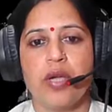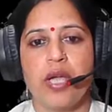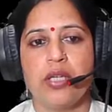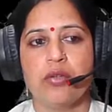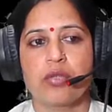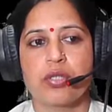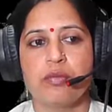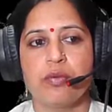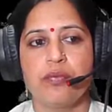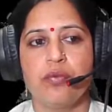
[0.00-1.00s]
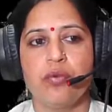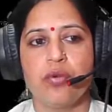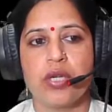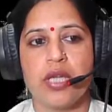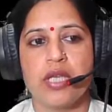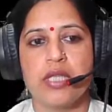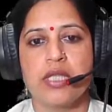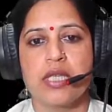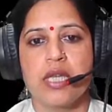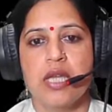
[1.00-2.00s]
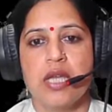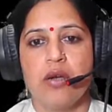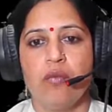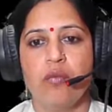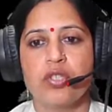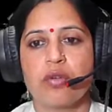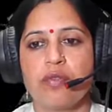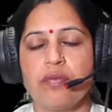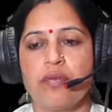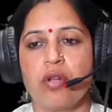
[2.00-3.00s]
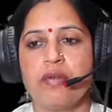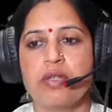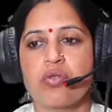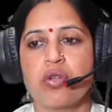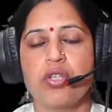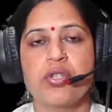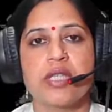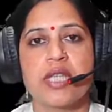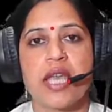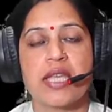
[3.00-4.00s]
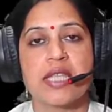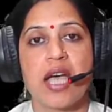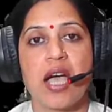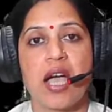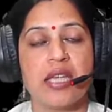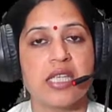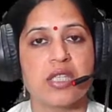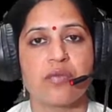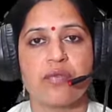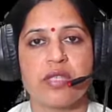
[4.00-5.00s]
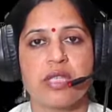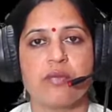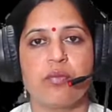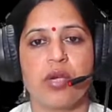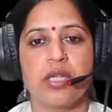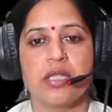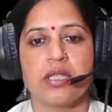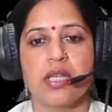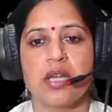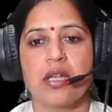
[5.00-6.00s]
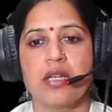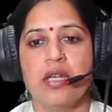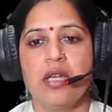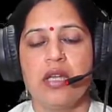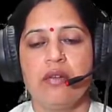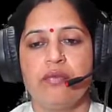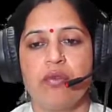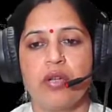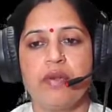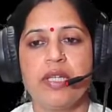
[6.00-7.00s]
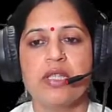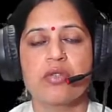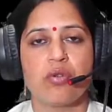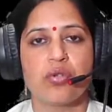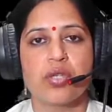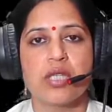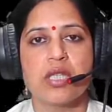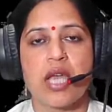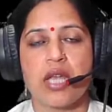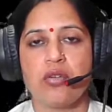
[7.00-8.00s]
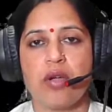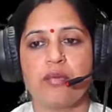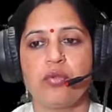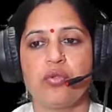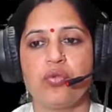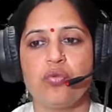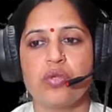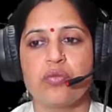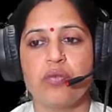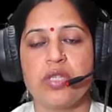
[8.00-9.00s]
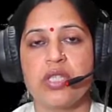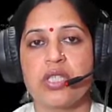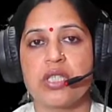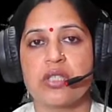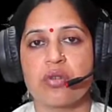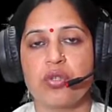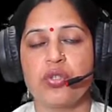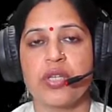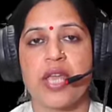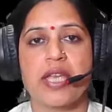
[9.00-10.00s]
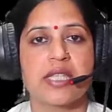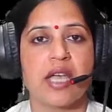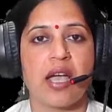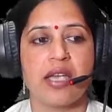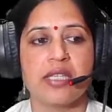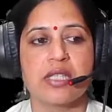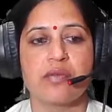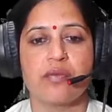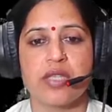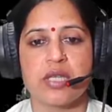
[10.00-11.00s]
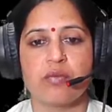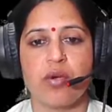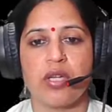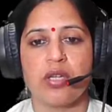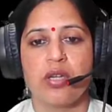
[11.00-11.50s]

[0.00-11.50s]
and your question number 4 is which of the following solutions has the highest freezing point? There are following solutions and you have to choose which solution has the highest freezing point.